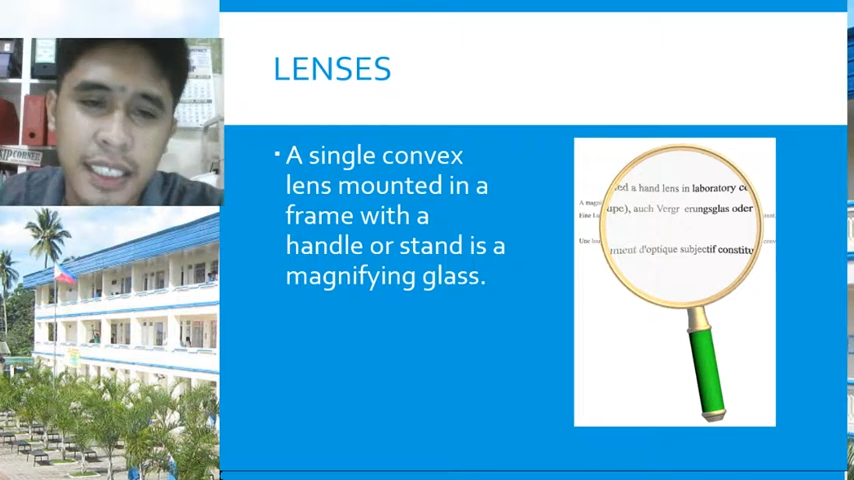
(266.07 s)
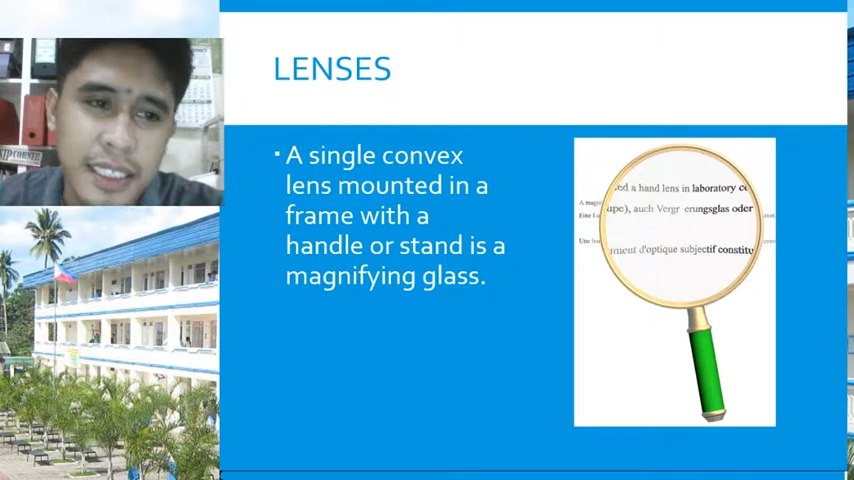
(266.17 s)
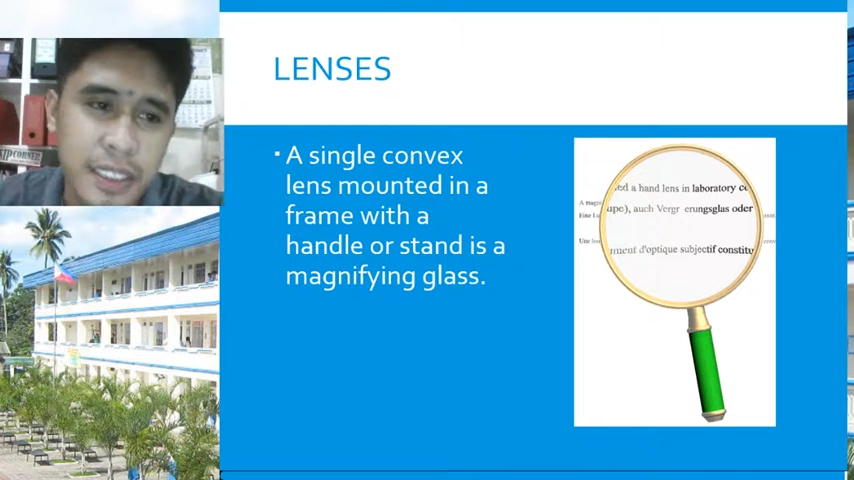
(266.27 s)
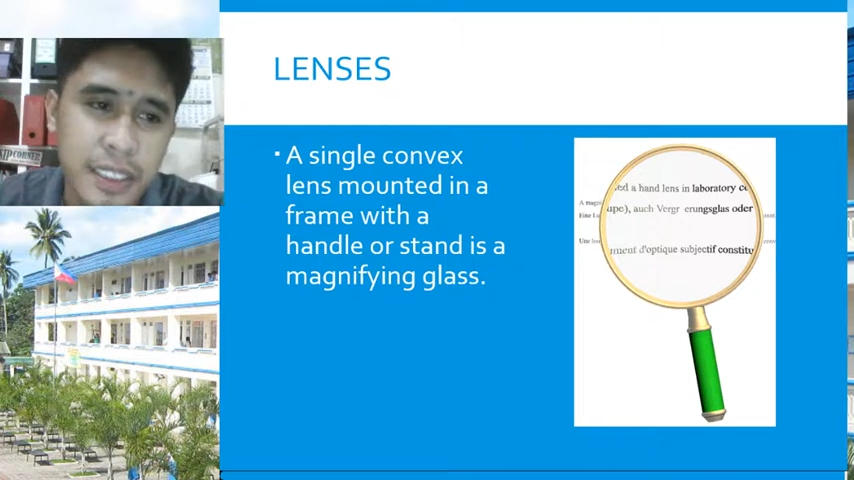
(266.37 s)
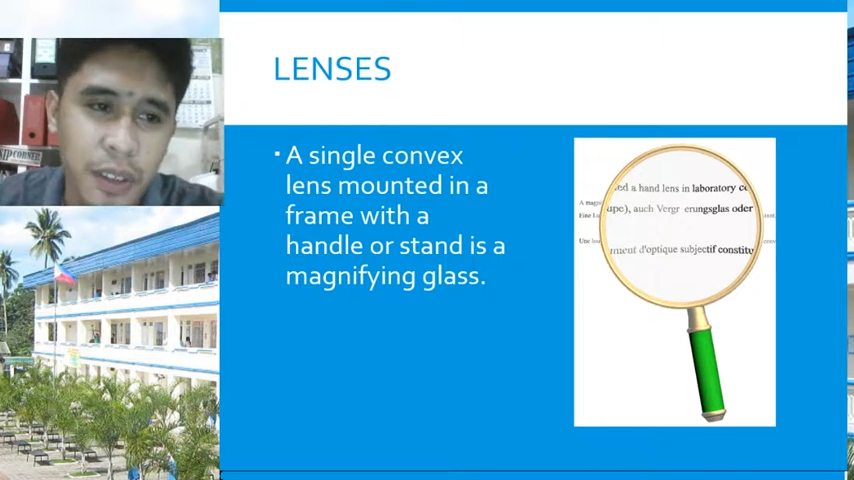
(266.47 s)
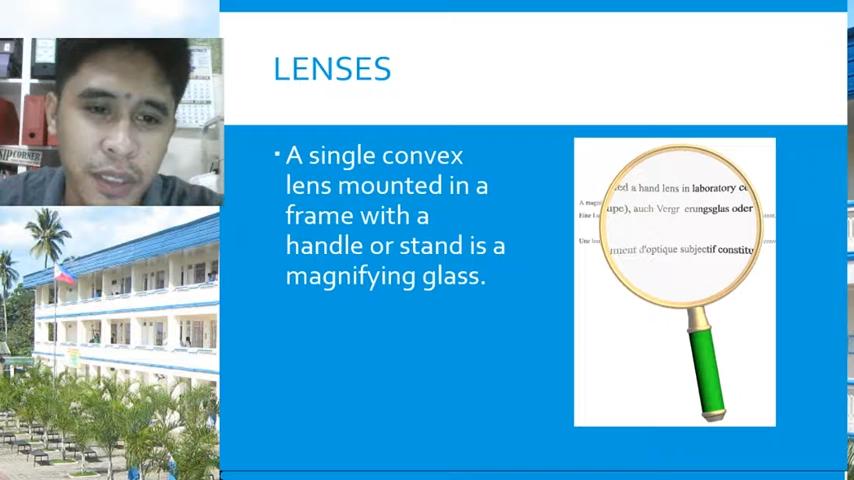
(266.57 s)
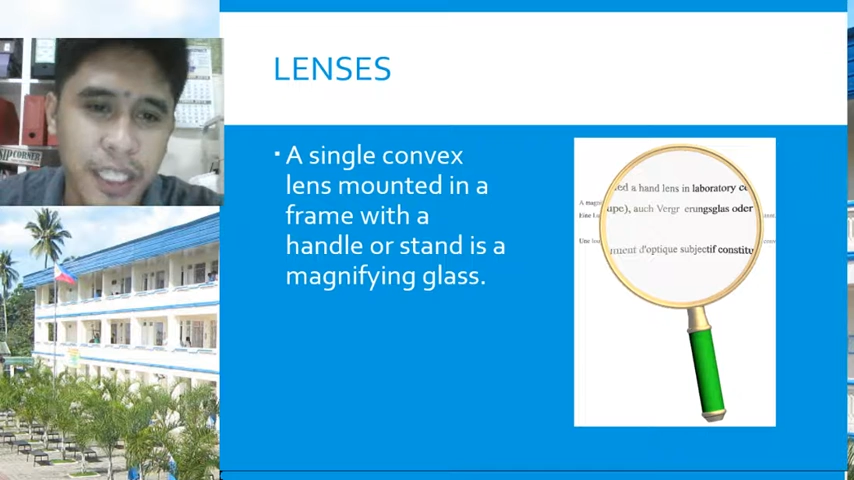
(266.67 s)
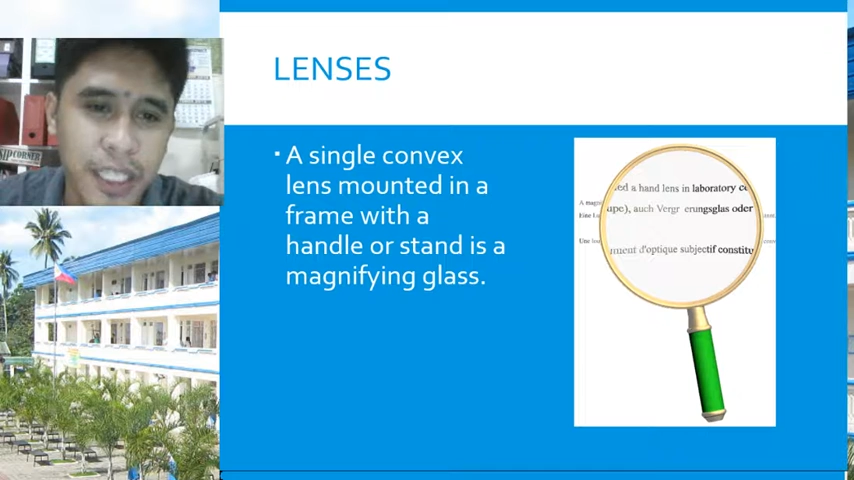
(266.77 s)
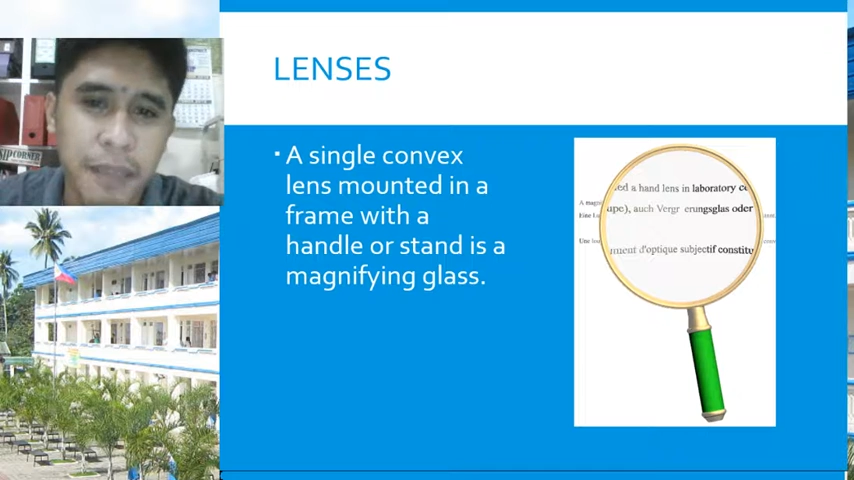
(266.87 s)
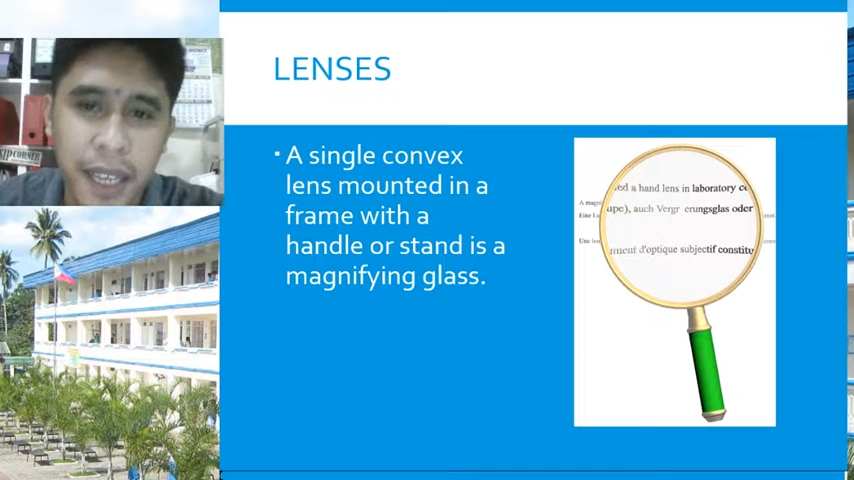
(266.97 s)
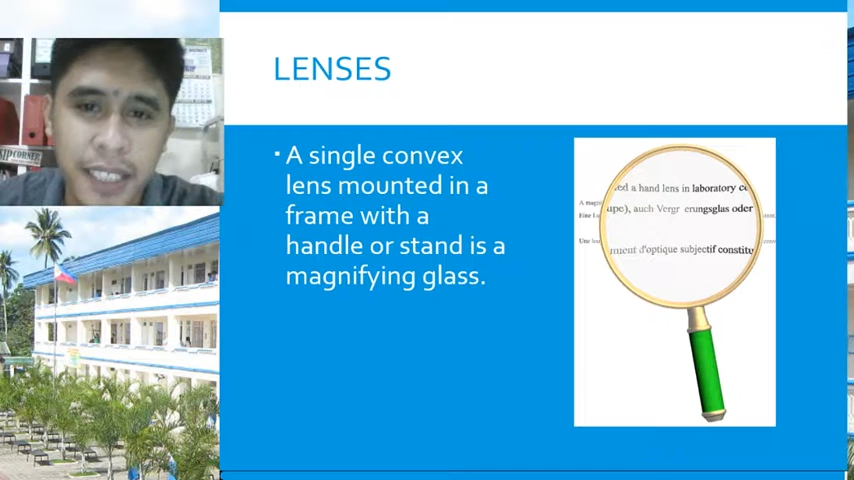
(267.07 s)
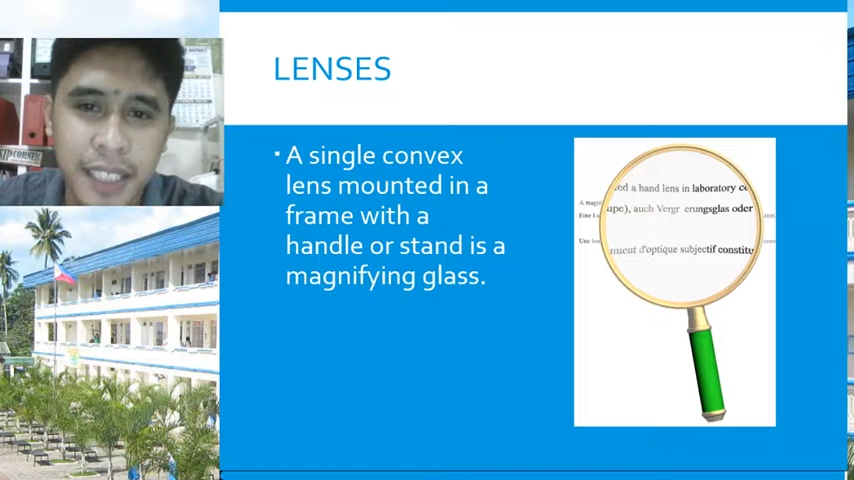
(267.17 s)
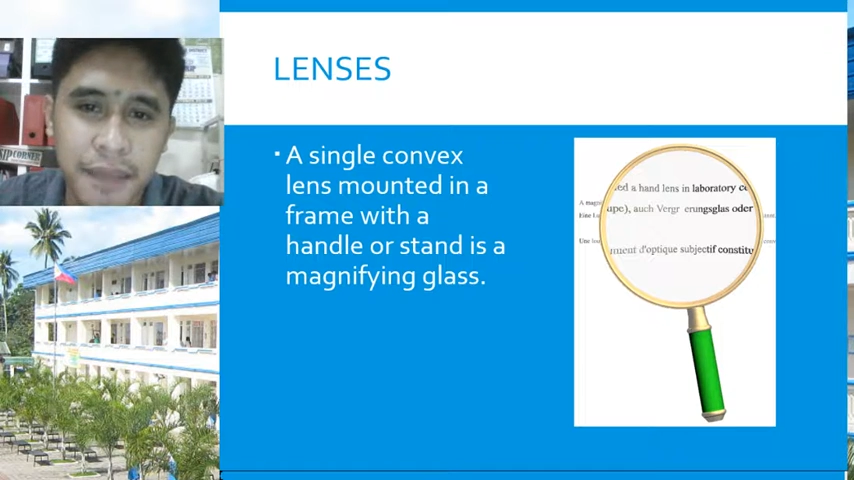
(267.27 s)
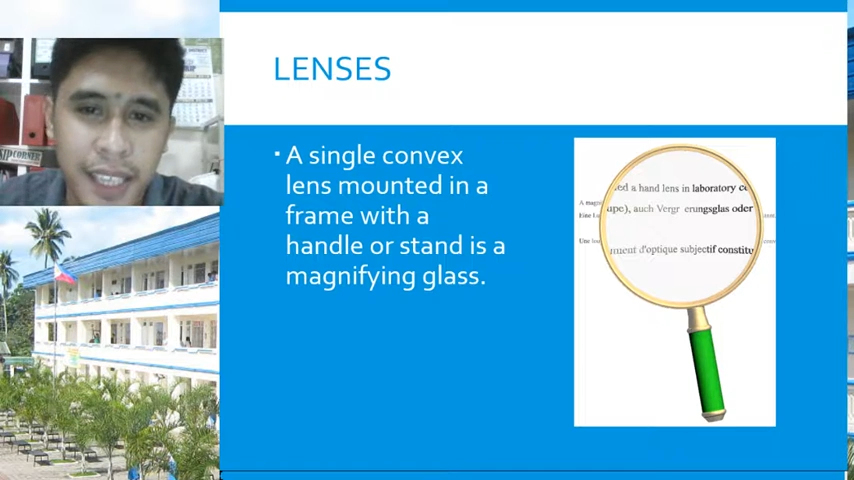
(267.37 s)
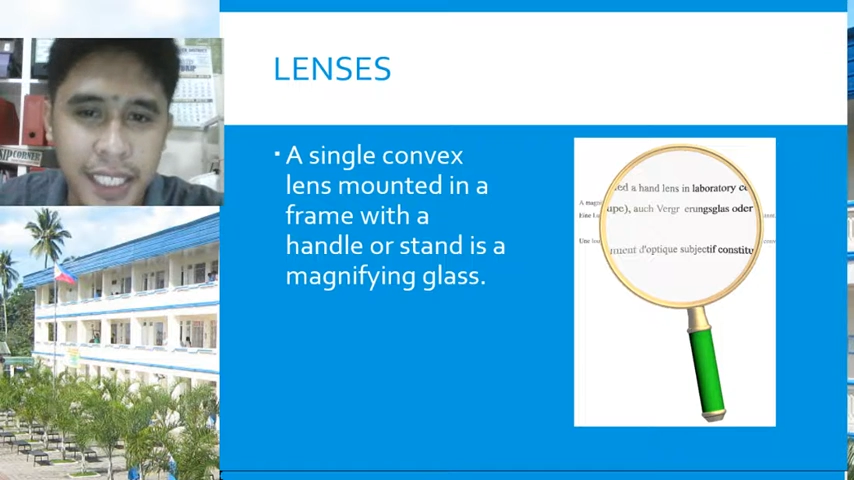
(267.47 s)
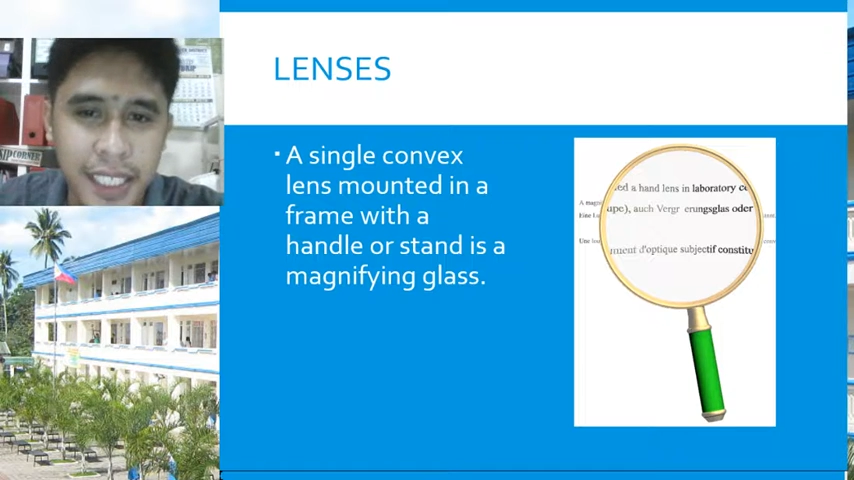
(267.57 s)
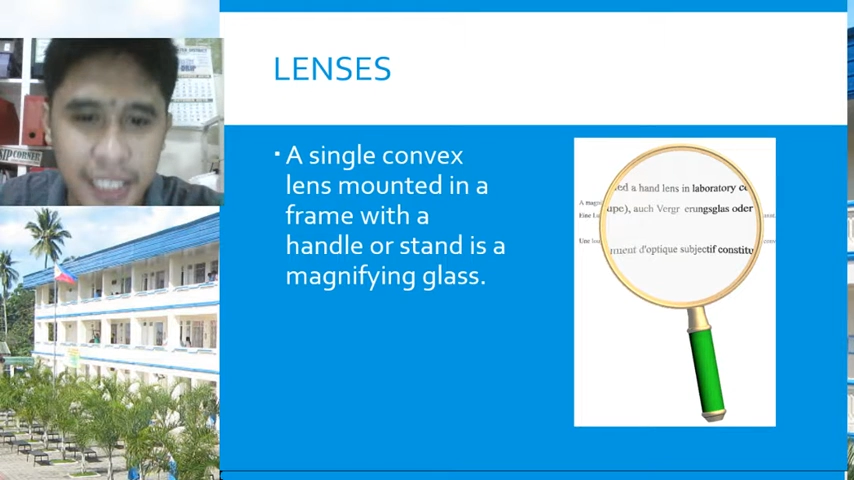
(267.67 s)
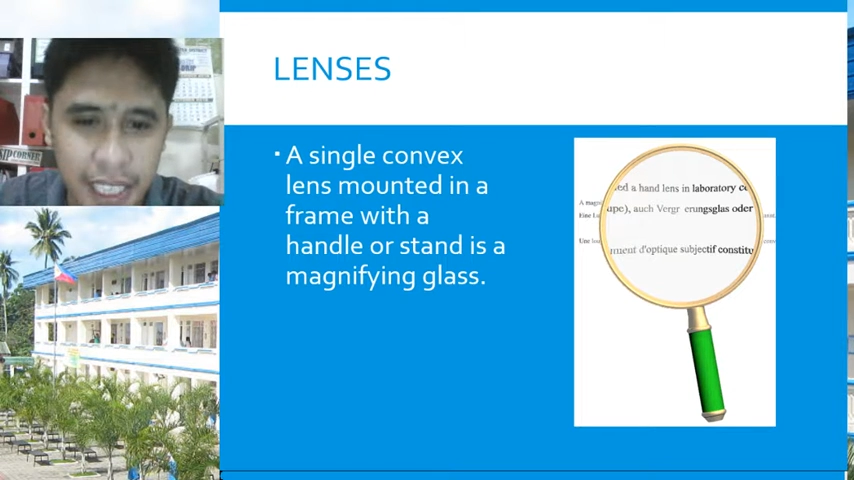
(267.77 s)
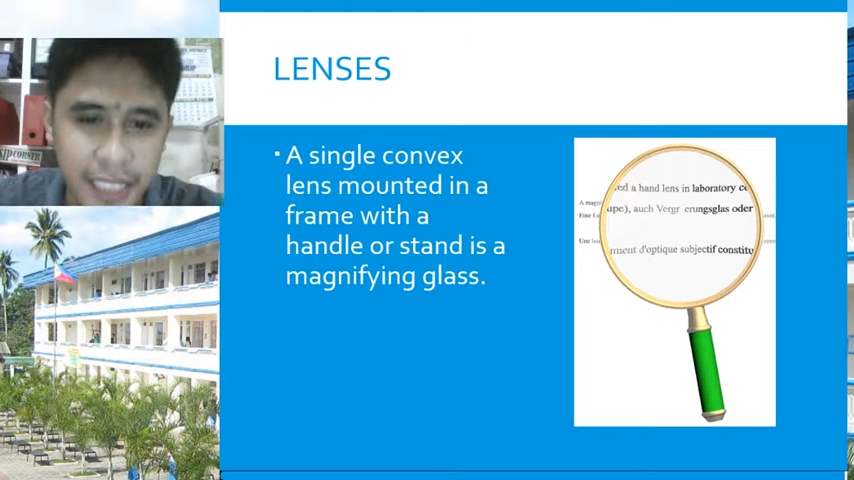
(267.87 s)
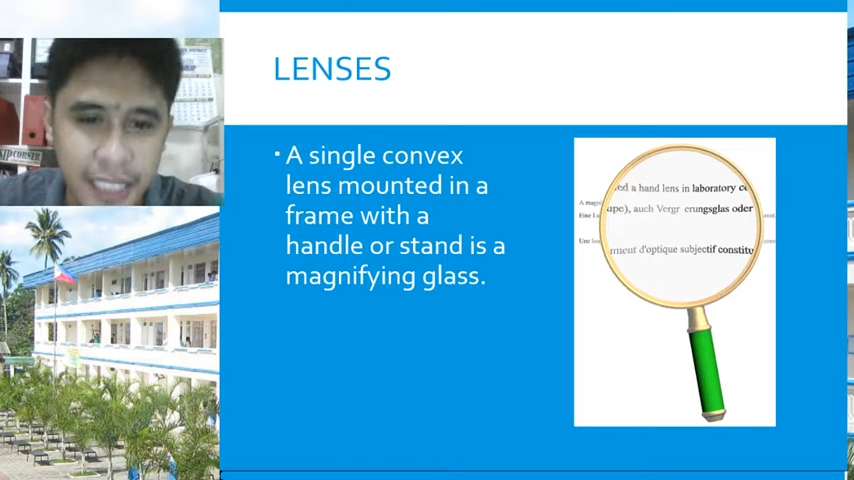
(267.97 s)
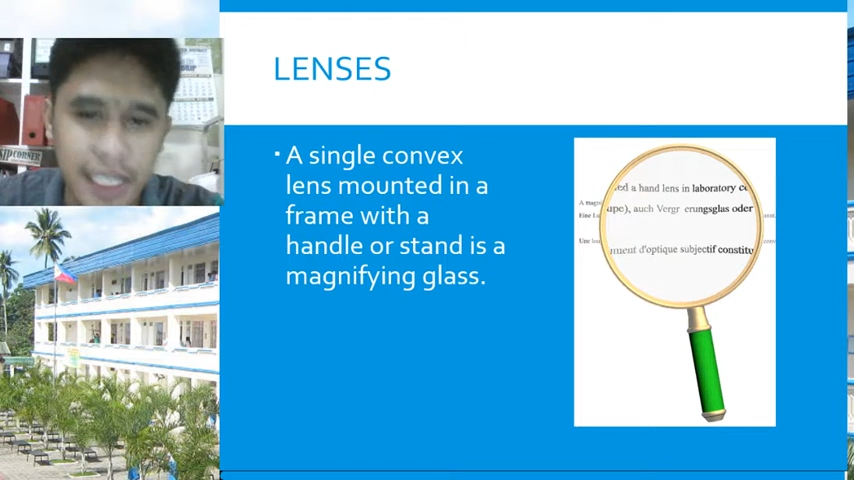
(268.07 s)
is called a magnifying glass.